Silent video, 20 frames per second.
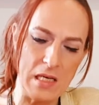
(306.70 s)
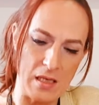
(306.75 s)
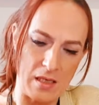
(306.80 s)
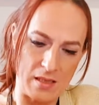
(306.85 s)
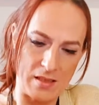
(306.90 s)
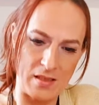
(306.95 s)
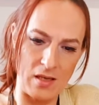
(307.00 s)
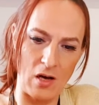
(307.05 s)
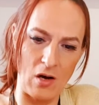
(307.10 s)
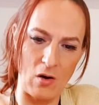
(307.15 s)

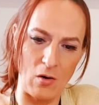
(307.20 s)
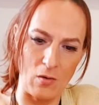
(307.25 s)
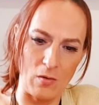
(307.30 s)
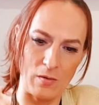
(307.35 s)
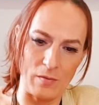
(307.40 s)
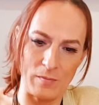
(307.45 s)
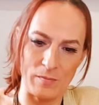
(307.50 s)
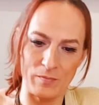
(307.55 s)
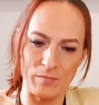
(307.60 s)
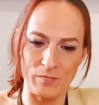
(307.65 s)
So,
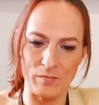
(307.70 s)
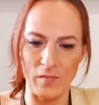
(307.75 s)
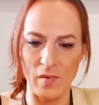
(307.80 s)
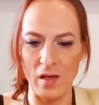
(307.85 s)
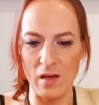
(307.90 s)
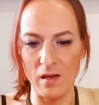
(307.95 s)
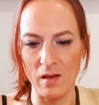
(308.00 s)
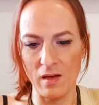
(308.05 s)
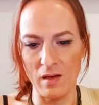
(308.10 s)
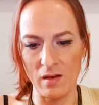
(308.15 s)

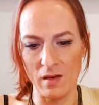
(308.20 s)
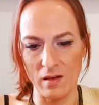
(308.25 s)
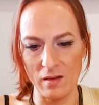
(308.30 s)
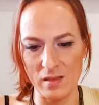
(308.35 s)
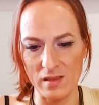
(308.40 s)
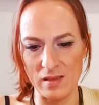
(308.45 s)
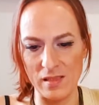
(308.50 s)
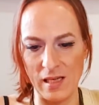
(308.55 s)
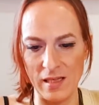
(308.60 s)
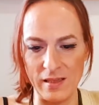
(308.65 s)

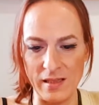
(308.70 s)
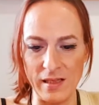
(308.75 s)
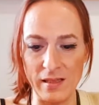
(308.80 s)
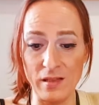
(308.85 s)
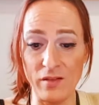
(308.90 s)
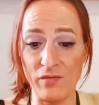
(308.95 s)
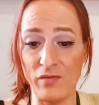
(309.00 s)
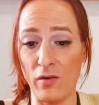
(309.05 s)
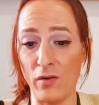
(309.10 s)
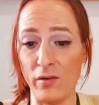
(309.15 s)
Sunday
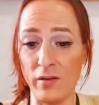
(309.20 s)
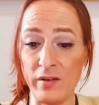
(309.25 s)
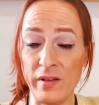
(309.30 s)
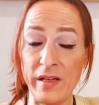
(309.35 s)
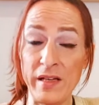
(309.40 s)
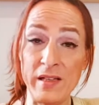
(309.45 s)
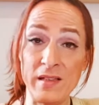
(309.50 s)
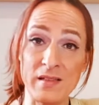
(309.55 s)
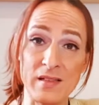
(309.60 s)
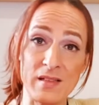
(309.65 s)
the
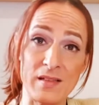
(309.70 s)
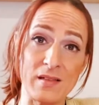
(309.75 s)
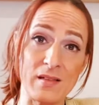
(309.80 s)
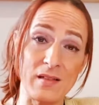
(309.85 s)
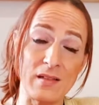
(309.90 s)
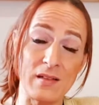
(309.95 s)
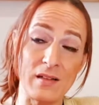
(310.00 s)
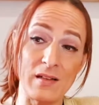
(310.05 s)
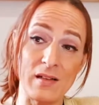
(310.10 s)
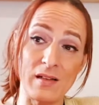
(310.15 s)
14th,
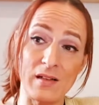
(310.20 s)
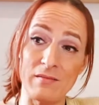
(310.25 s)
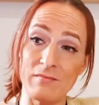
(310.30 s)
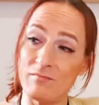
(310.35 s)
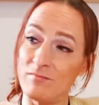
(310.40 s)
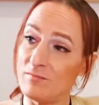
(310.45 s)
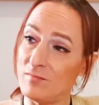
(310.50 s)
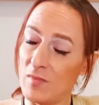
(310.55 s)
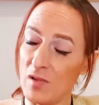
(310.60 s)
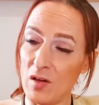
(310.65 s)

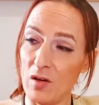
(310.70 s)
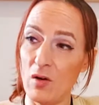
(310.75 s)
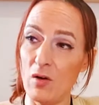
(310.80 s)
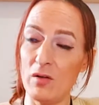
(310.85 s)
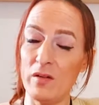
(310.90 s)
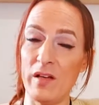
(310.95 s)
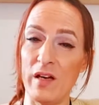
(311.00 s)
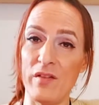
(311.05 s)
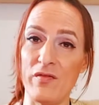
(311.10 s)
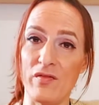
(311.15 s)

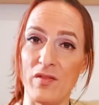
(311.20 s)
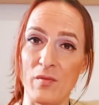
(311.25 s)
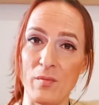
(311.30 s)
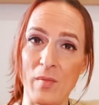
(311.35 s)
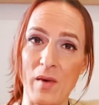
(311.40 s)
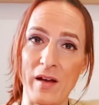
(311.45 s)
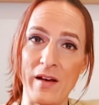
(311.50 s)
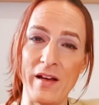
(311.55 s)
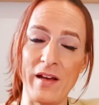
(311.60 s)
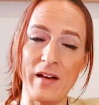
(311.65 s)
good day for
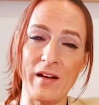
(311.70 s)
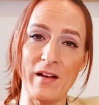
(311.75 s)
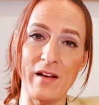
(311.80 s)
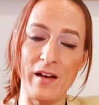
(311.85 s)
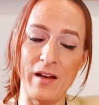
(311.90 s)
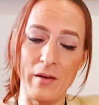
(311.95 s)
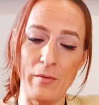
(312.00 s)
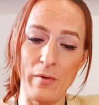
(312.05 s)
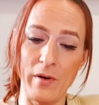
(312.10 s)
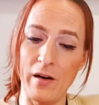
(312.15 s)
money and
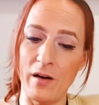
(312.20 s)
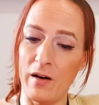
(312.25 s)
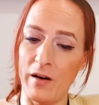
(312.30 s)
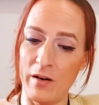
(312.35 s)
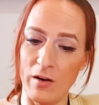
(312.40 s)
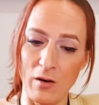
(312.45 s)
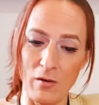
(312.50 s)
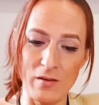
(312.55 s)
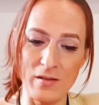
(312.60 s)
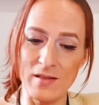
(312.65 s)
career. I
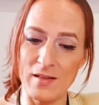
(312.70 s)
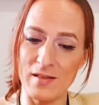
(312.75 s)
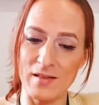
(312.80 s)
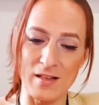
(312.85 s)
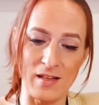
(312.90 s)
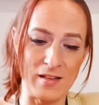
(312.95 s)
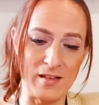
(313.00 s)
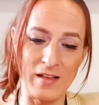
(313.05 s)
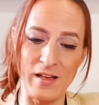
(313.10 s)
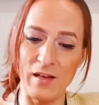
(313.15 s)
know it's a
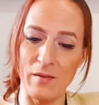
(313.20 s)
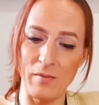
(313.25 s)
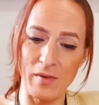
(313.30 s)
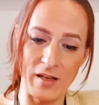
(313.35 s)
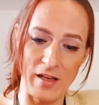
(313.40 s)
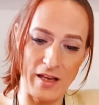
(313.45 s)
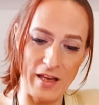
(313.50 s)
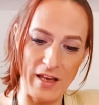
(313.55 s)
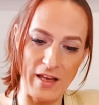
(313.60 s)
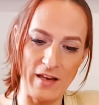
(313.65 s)
Sunday, but
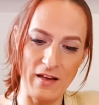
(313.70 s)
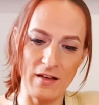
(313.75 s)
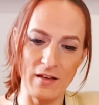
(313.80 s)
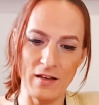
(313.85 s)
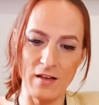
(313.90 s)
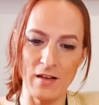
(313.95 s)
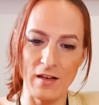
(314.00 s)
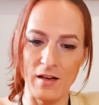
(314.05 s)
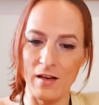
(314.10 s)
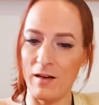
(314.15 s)
hey,
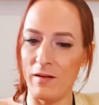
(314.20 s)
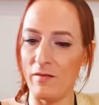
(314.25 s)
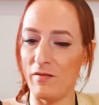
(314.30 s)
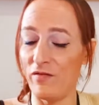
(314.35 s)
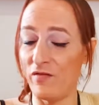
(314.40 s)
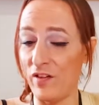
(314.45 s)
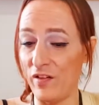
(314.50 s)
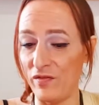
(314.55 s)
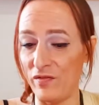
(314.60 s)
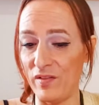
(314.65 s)

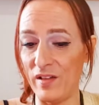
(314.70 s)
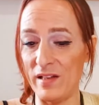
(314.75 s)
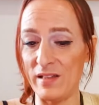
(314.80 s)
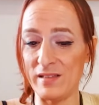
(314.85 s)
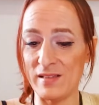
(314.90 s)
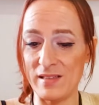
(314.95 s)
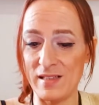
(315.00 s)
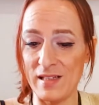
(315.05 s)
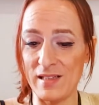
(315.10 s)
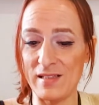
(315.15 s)

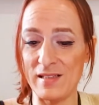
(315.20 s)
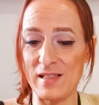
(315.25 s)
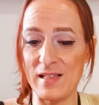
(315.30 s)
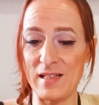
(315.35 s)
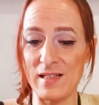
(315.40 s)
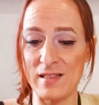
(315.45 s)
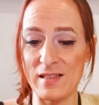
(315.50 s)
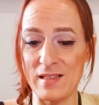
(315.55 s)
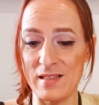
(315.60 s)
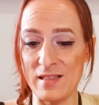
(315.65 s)
15th,
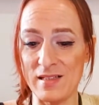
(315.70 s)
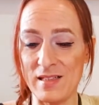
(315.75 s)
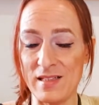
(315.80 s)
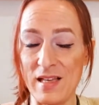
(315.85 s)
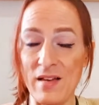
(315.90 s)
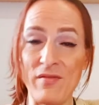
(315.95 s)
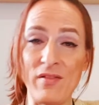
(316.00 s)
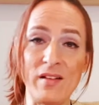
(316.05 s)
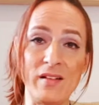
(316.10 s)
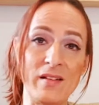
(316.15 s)
16th, and
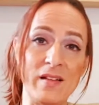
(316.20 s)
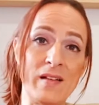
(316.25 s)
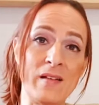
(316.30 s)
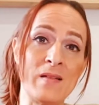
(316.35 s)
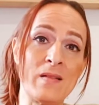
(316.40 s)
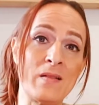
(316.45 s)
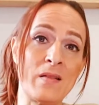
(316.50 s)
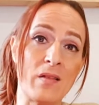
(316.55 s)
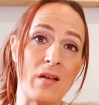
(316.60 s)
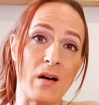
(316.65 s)

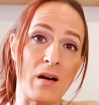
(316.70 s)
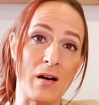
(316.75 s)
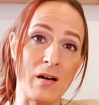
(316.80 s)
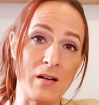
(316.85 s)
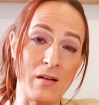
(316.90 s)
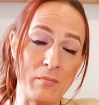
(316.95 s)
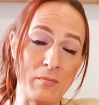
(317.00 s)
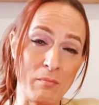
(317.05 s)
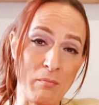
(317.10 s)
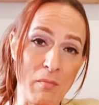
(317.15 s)
17th
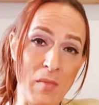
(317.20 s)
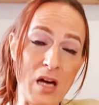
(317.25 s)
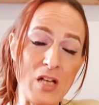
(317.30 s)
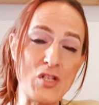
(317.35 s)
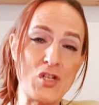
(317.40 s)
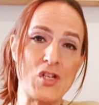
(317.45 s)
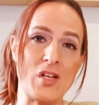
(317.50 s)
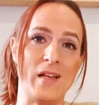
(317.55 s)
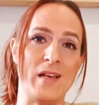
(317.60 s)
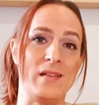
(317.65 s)
are
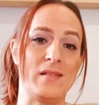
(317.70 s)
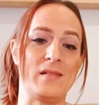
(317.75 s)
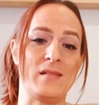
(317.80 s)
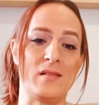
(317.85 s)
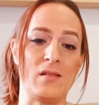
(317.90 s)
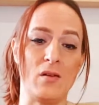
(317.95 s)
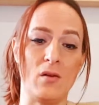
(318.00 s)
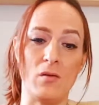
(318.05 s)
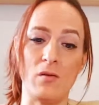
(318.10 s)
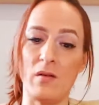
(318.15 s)
much less
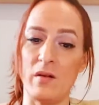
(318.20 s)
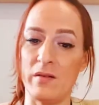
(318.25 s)
so.